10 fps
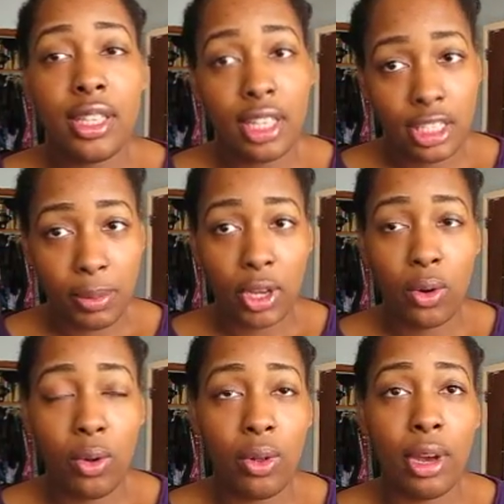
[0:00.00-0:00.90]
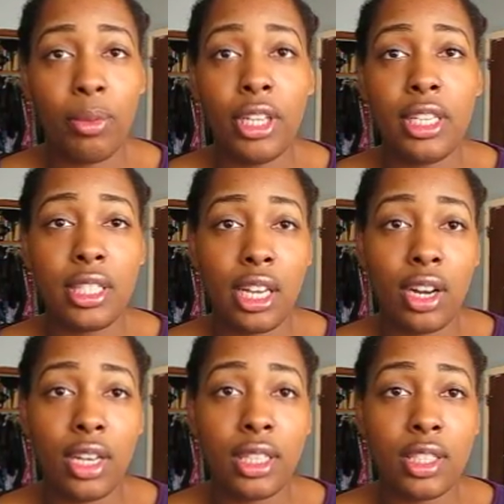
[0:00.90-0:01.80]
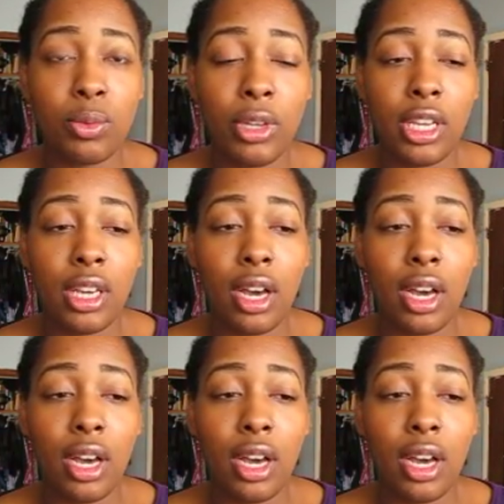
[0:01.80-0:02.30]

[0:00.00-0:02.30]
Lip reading: That's my goal. I really need to get on it this week.